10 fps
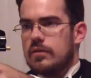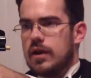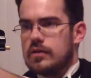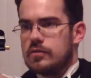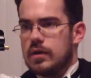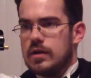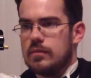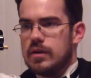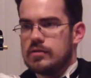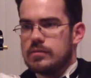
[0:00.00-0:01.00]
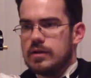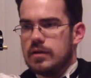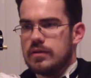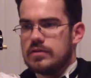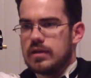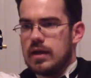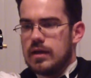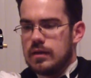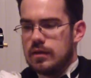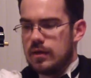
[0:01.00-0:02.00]
graduated measurement on the
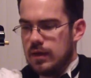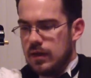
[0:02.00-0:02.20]
side here,